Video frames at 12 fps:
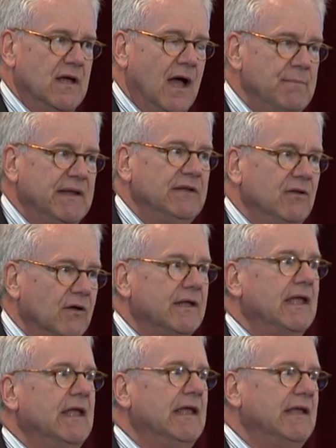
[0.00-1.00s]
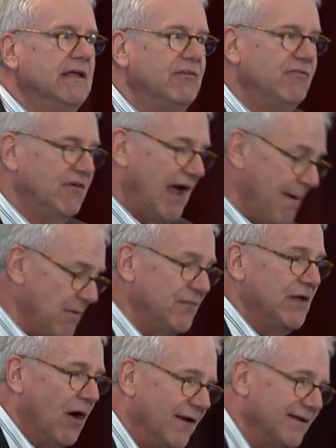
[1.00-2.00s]
I mean, look, if I'm on
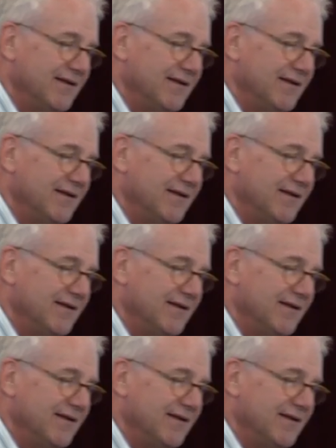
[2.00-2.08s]
the audit